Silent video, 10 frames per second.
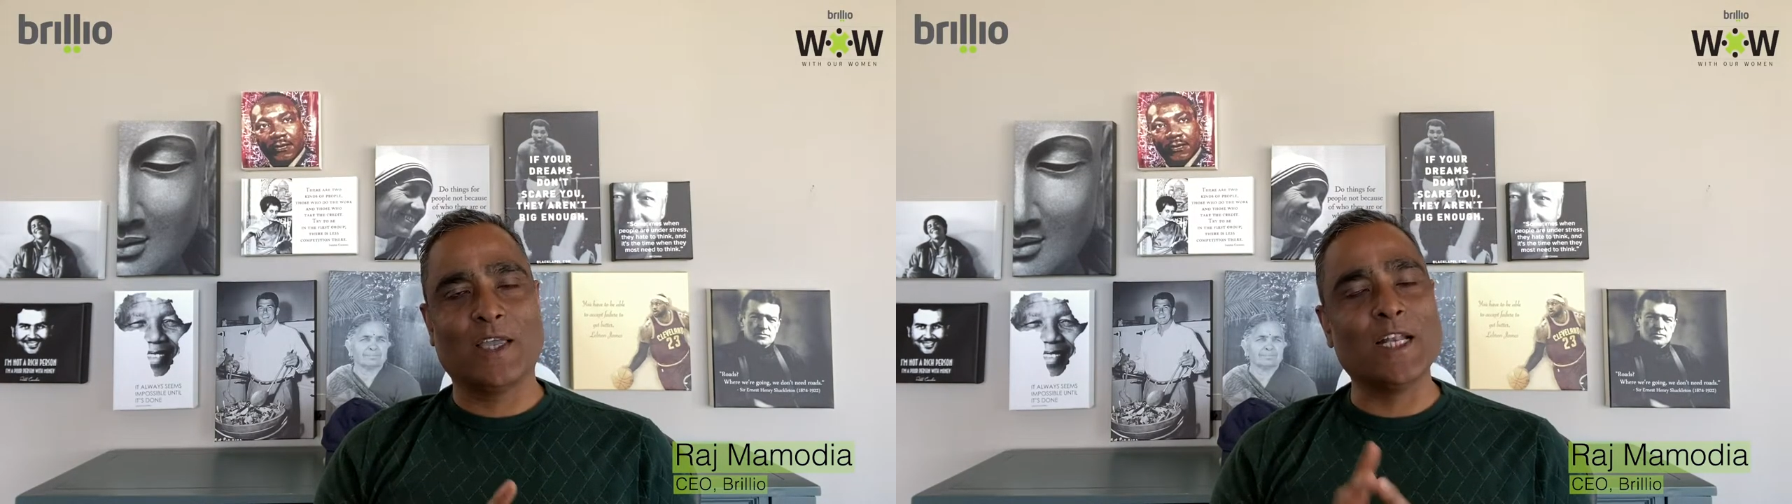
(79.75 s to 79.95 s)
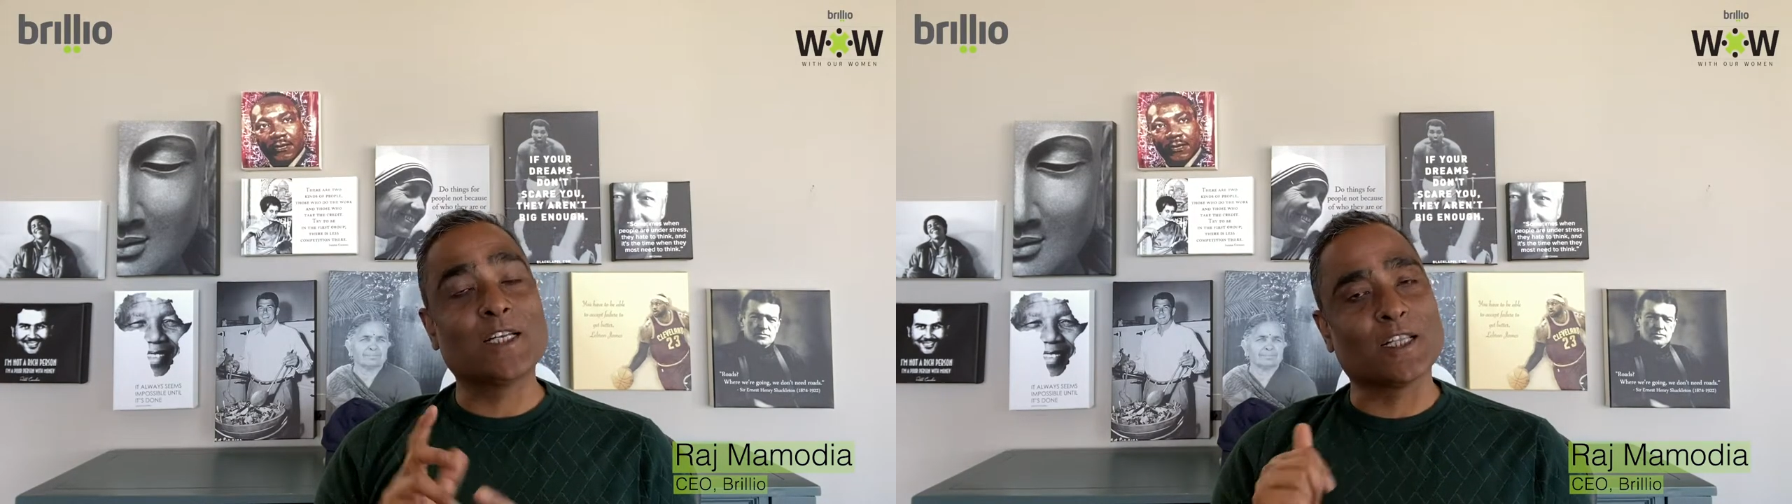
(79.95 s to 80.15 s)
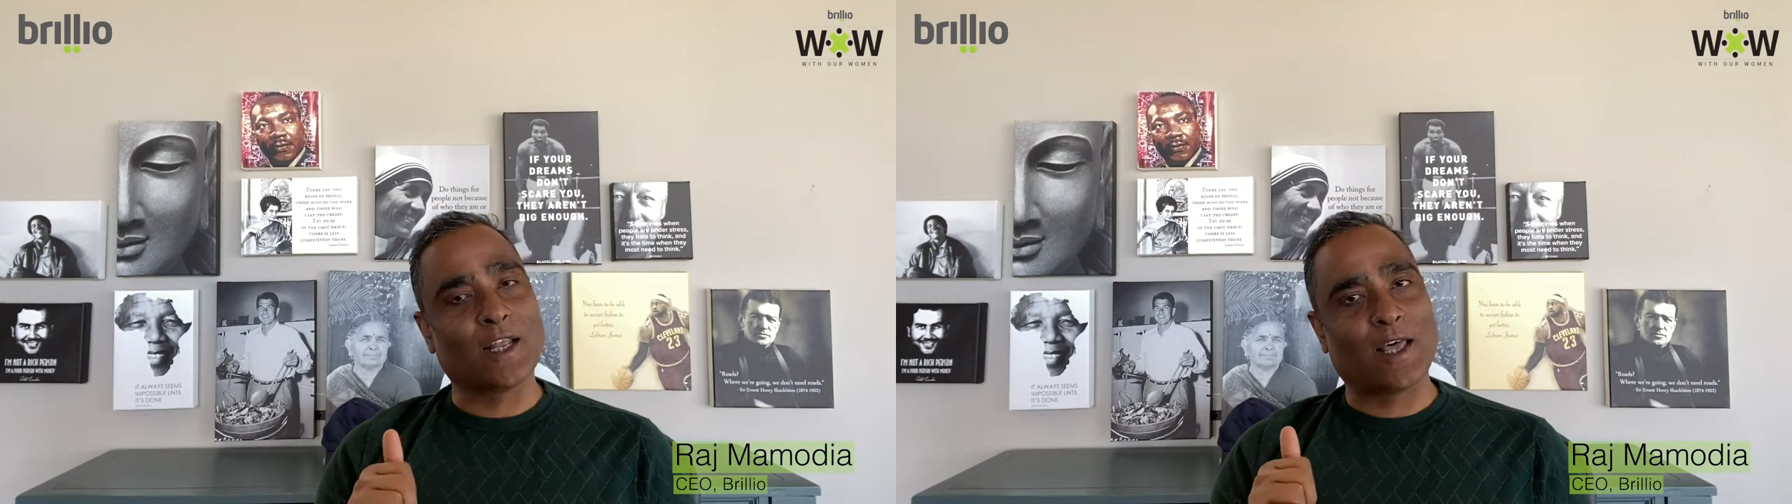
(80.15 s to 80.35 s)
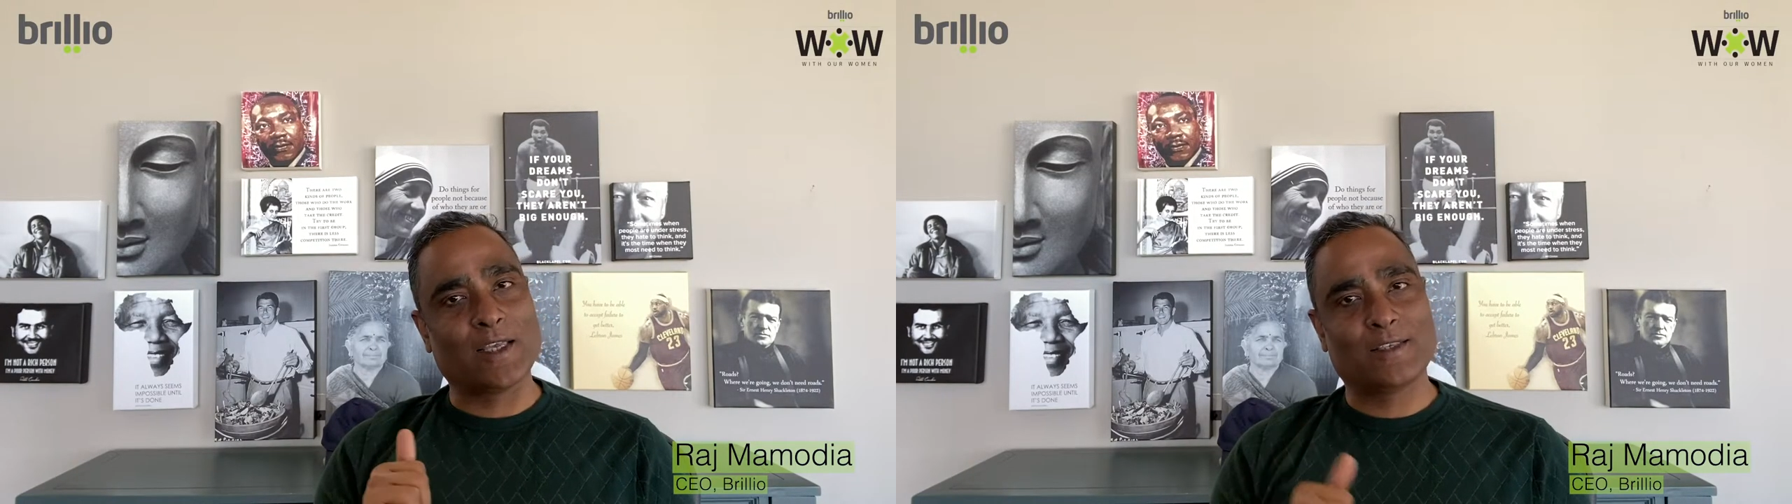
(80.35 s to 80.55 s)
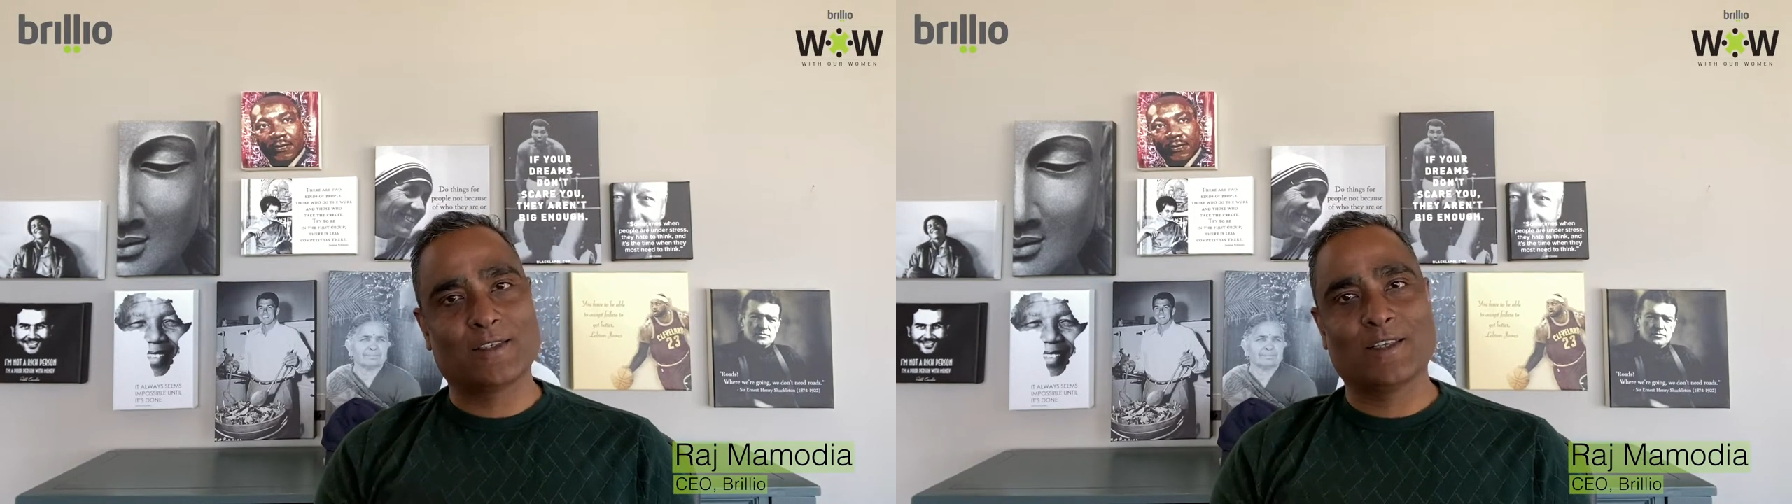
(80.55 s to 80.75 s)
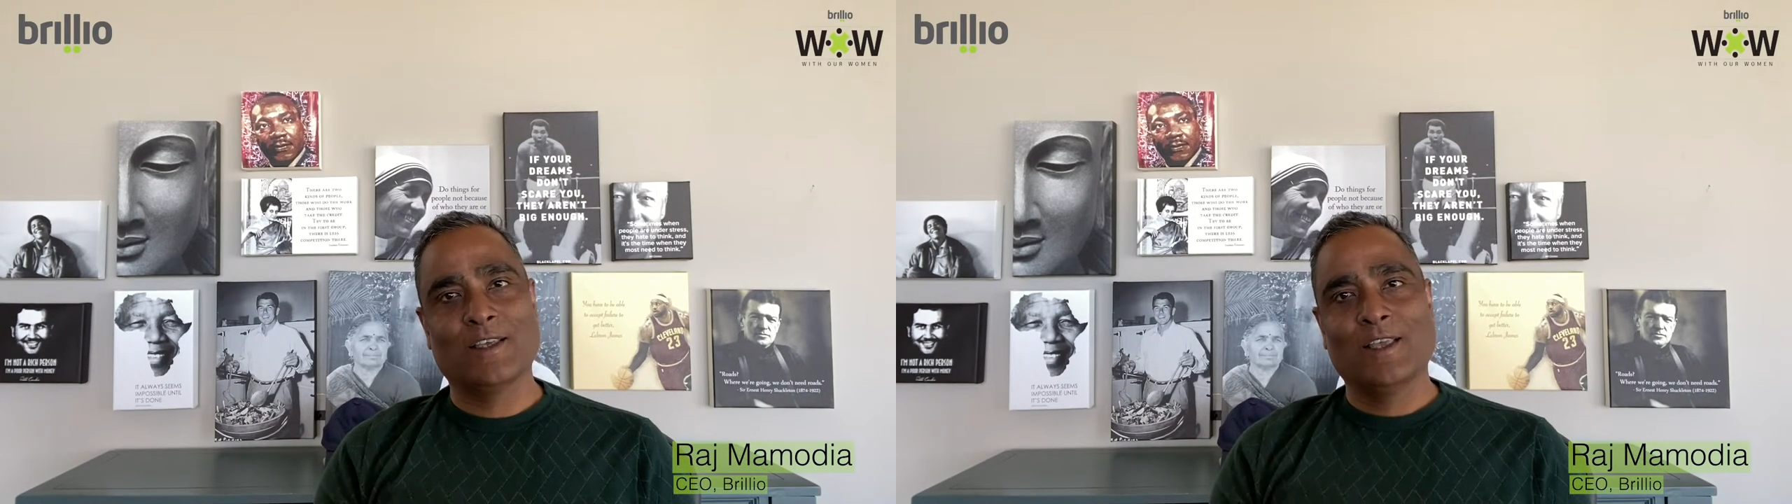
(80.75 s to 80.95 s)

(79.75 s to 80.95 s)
internalize.